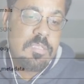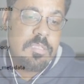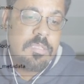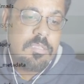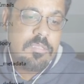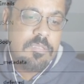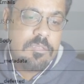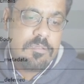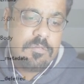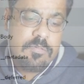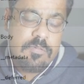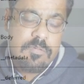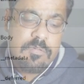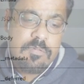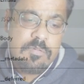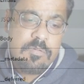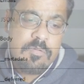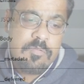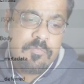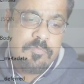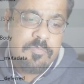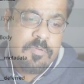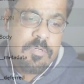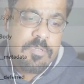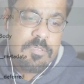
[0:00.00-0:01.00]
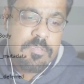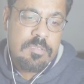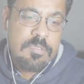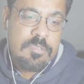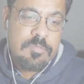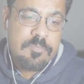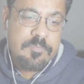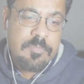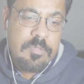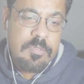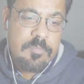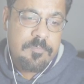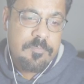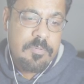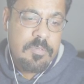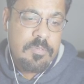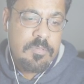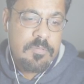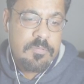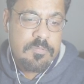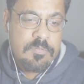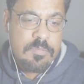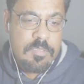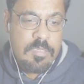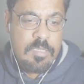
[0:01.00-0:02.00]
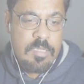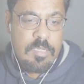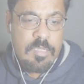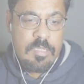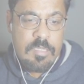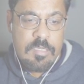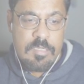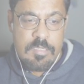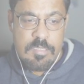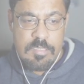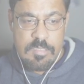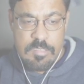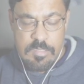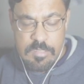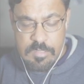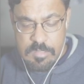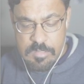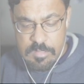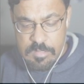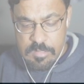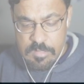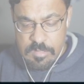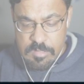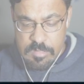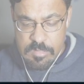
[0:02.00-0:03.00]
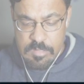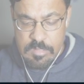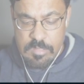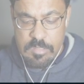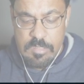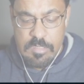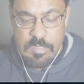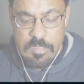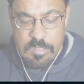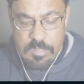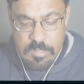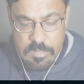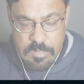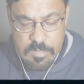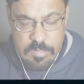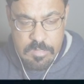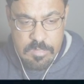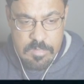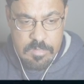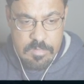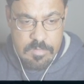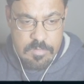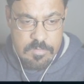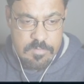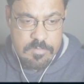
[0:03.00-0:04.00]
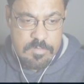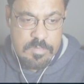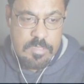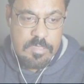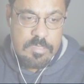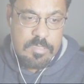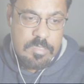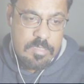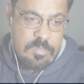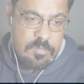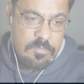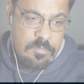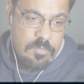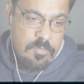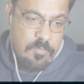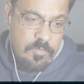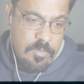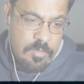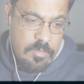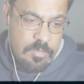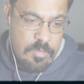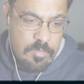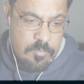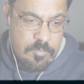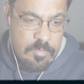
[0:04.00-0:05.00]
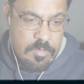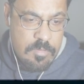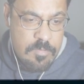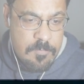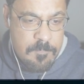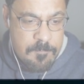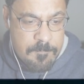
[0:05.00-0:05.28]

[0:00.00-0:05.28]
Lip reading: So for this purpose, I'll set another variable,